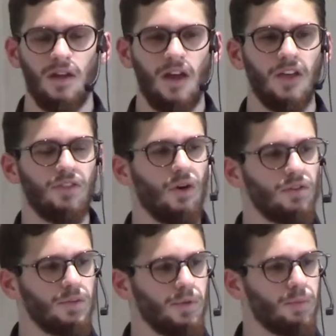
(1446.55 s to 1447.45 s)
And the
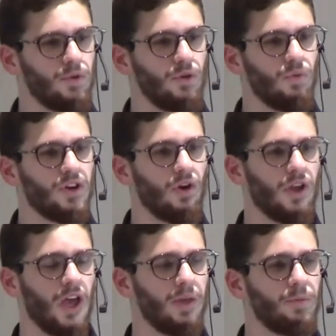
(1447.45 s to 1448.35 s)
only people who were
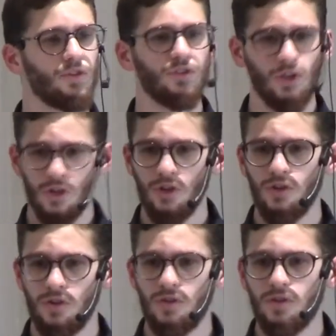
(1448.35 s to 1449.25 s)
able
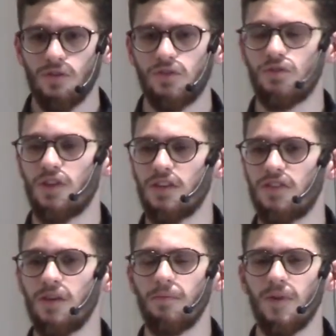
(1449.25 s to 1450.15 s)
to get
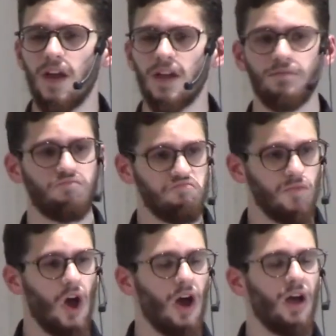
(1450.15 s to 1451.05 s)
them and
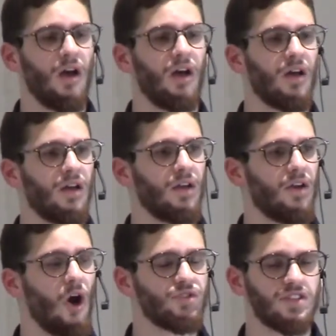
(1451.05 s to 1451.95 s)

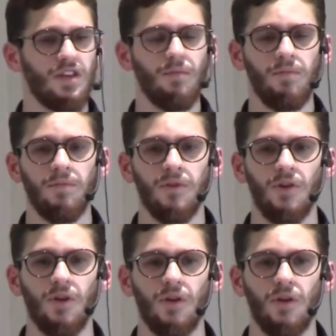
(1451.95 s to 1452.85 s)
host them
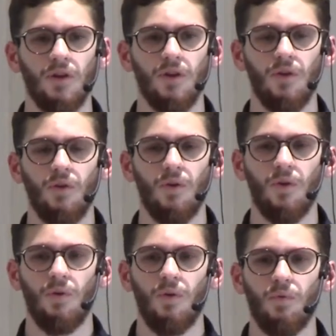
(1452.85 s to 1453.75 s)

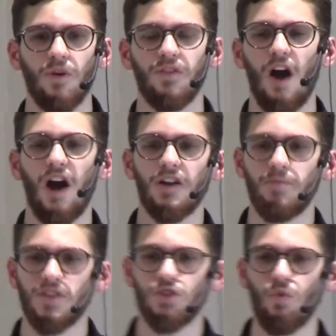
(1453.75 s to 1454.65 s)
were the
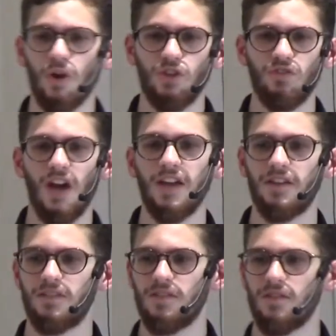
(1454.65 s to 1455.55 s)
Ottomans, who were
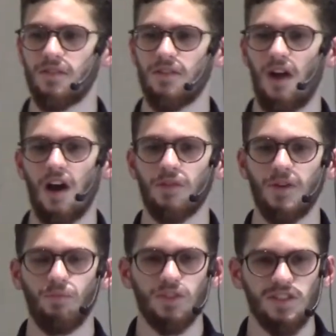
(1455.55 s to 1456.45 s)
united,
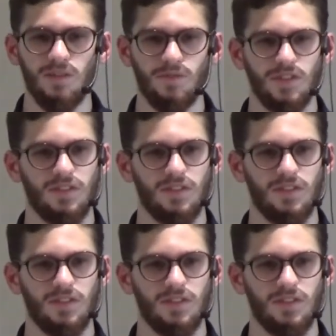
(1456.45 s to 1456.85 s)
Ottoman Muslims.